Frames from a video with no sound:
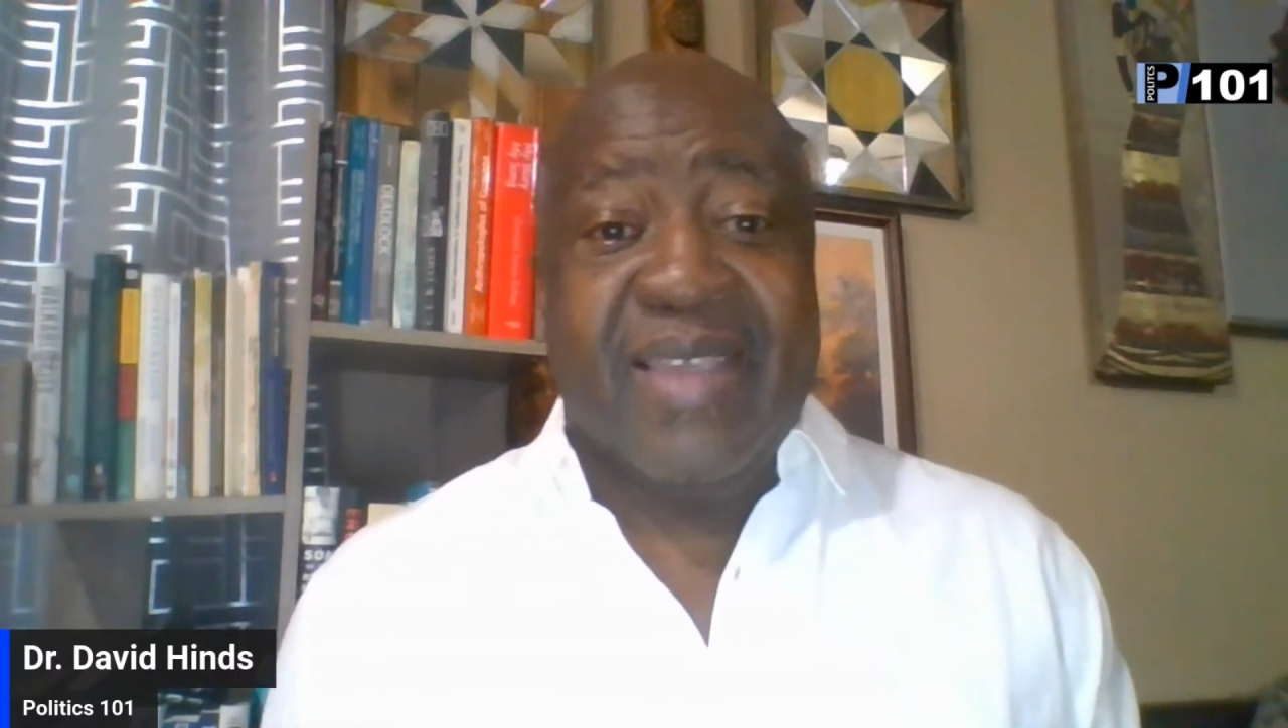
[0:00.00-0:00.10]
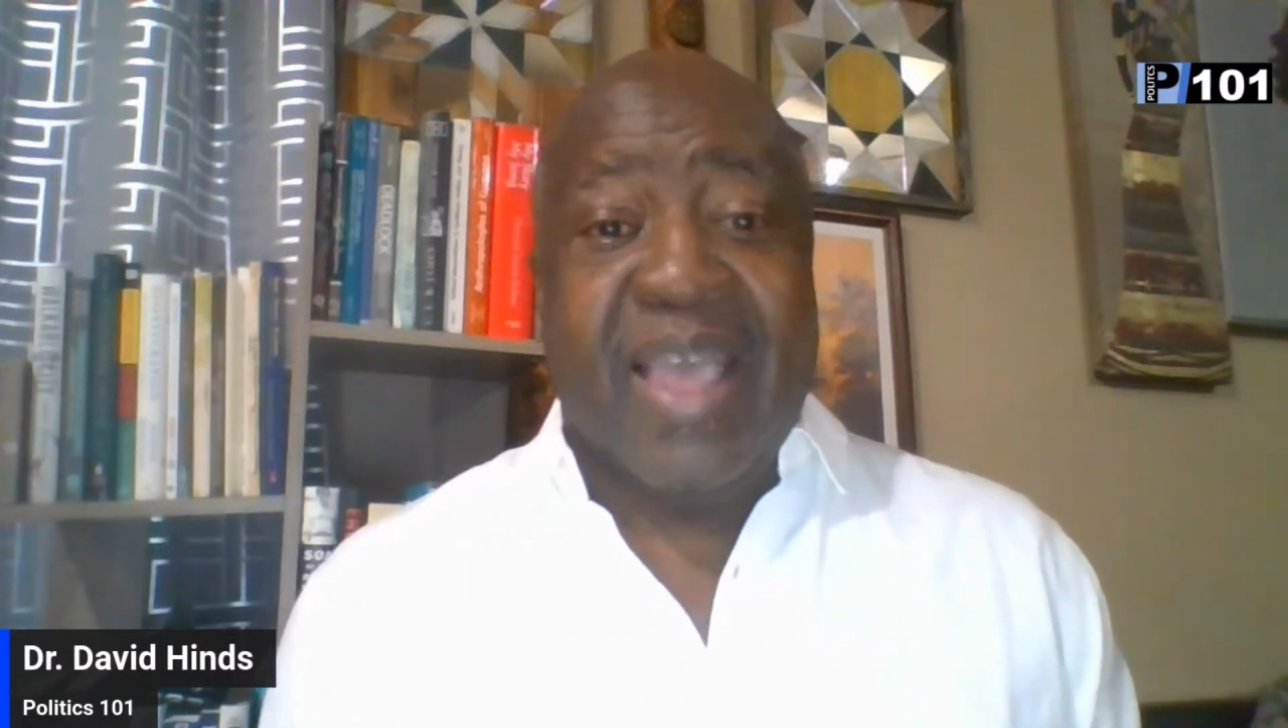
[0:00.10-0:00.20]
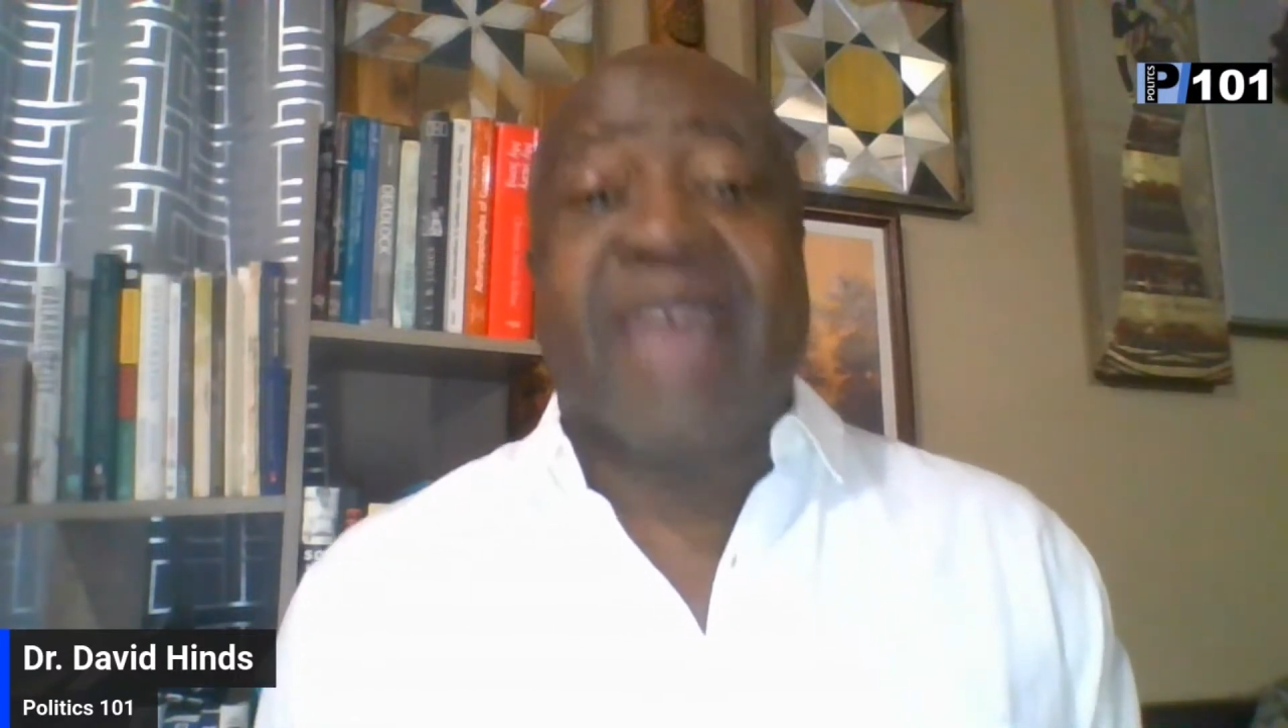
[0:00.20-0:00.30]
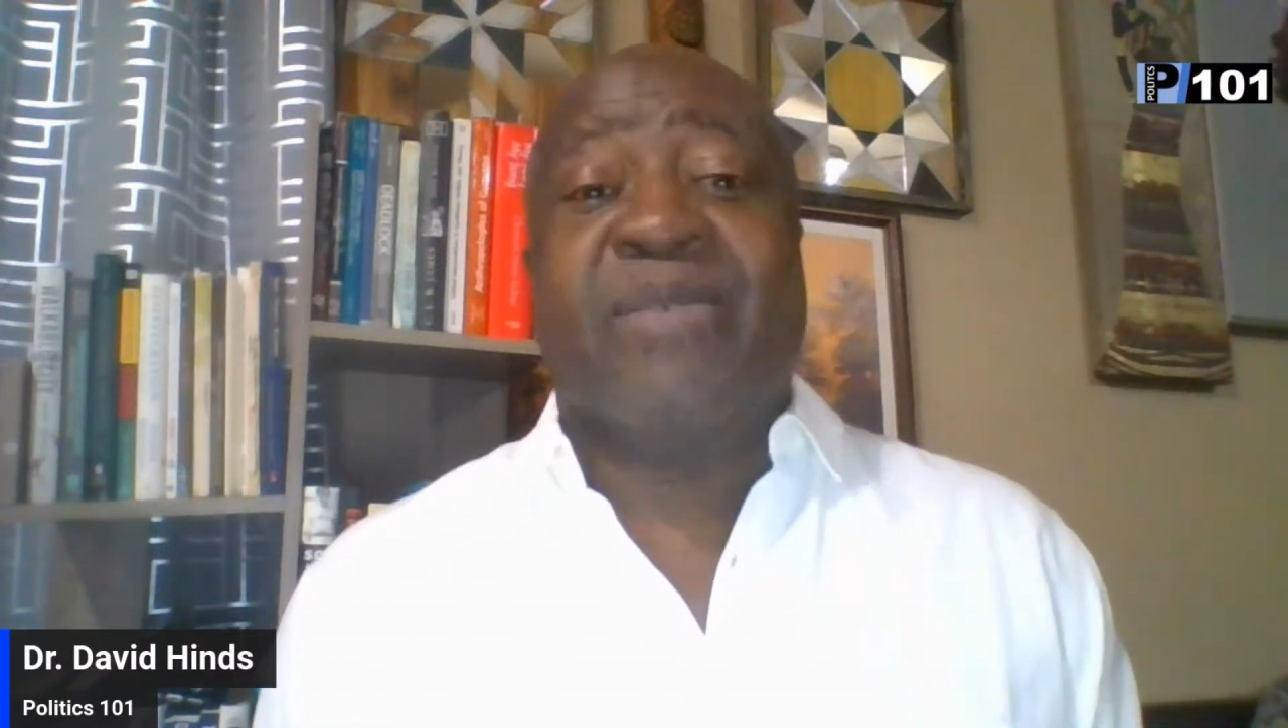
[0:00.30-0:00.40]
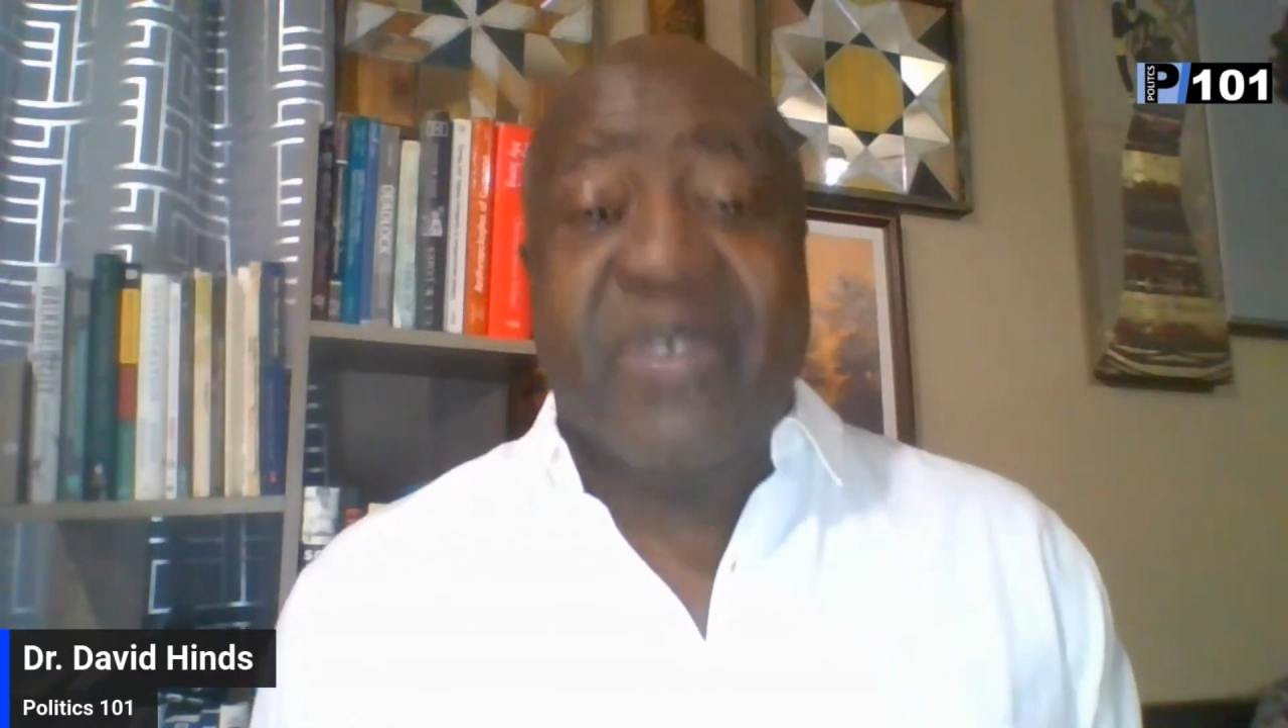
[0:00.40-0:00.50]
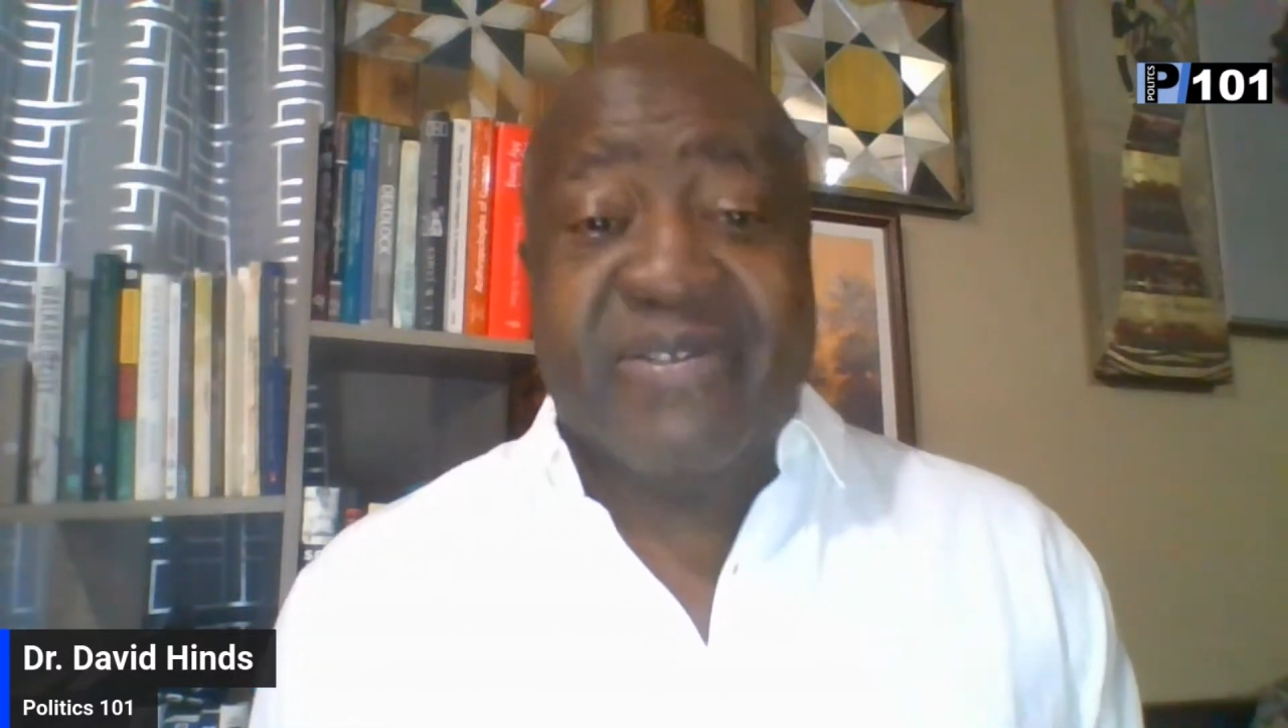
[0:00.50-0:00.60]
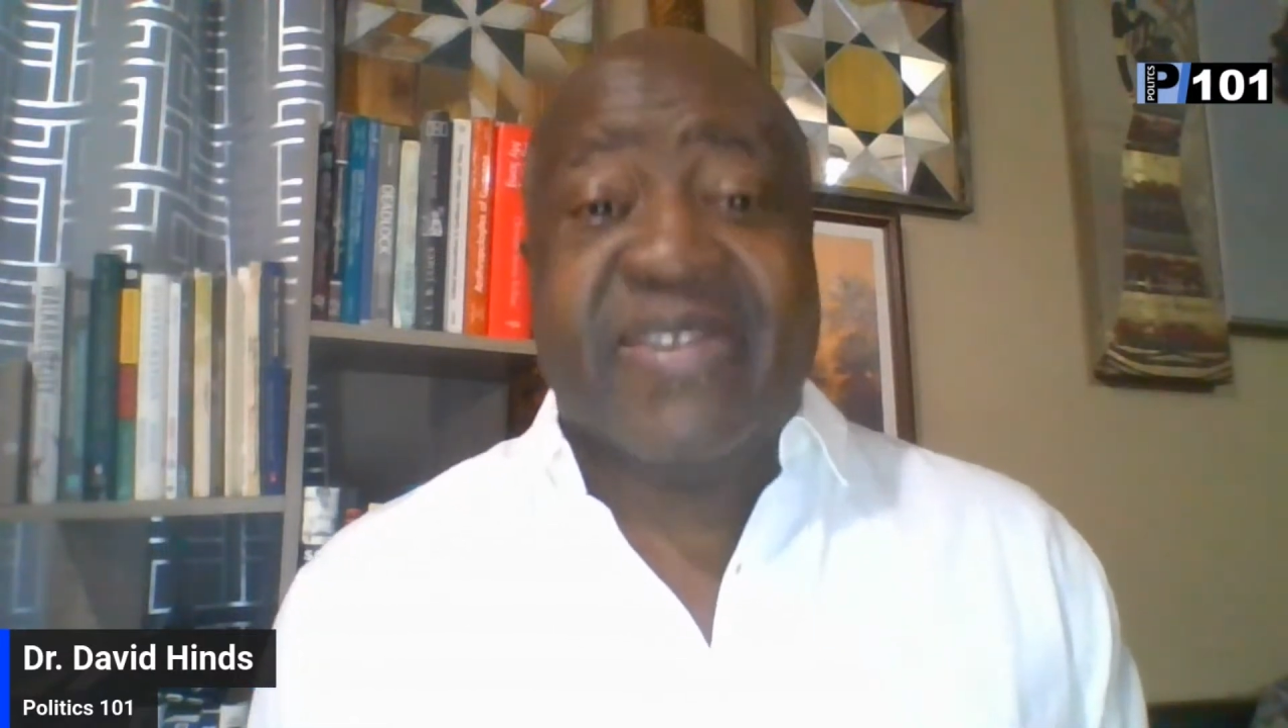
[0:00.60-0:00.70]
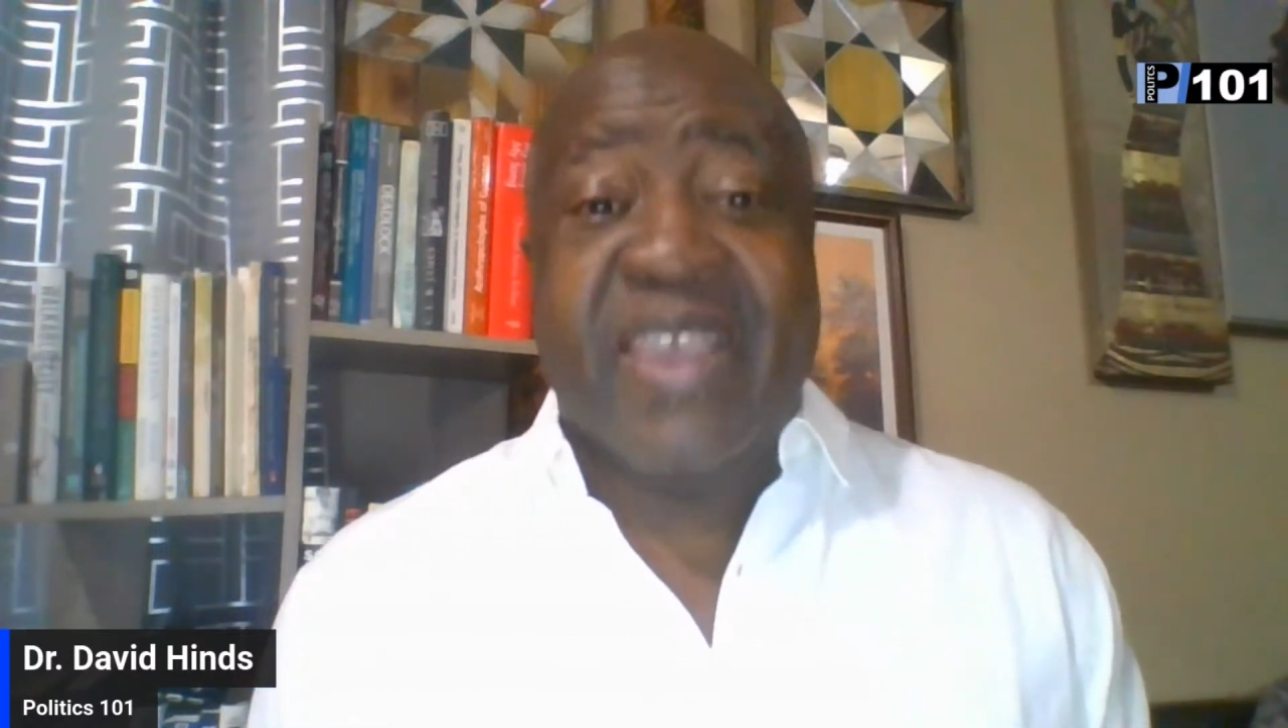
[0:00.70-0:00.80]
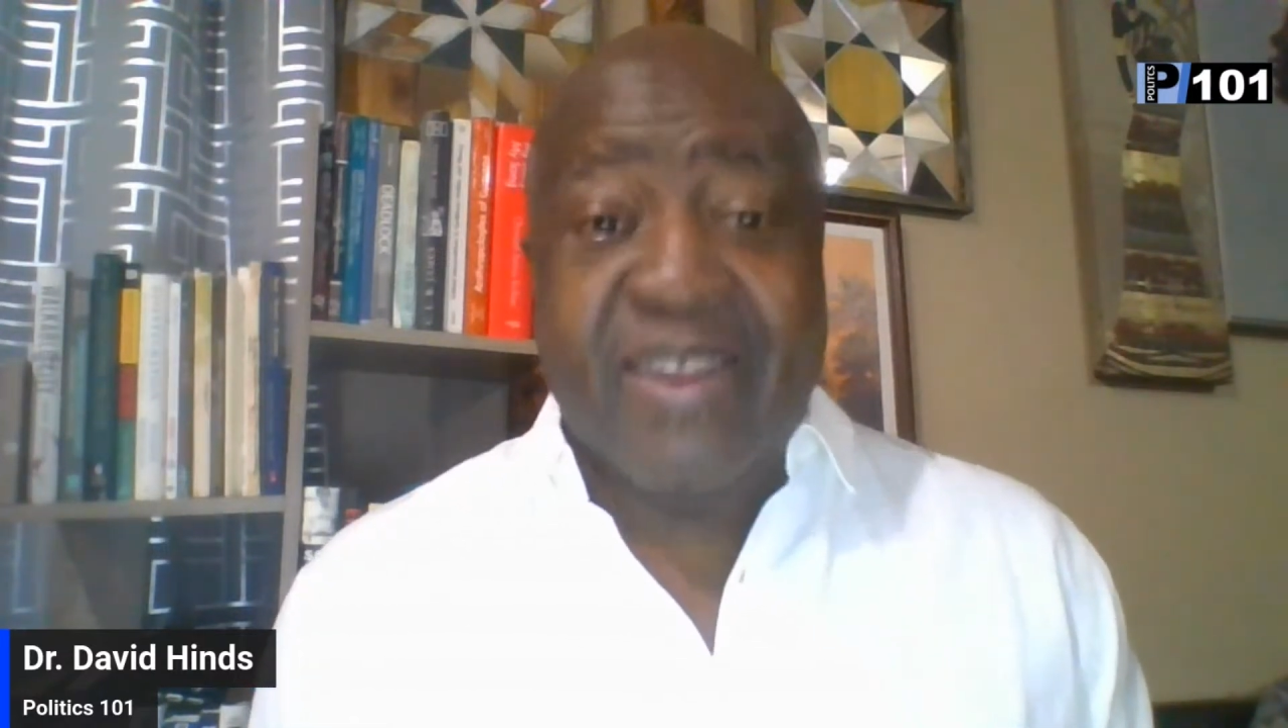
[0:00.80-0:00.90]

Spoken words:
And we see